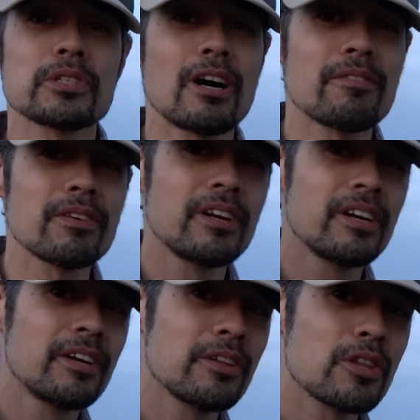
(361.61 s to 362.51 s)
off
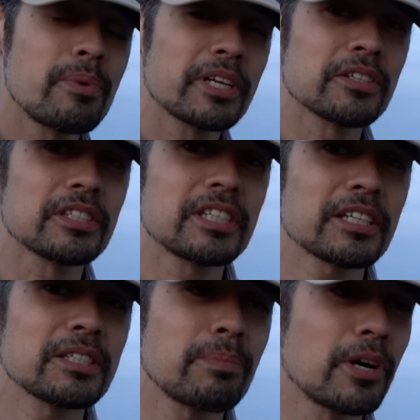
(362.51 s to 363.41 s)
the Pixel
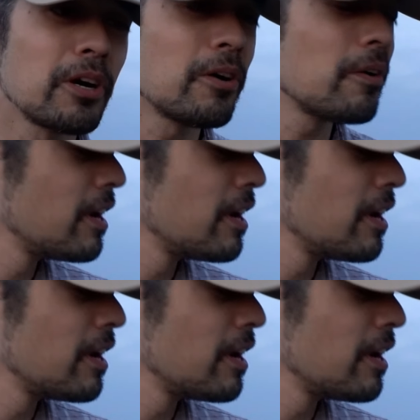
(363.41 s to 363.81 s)
6 Pro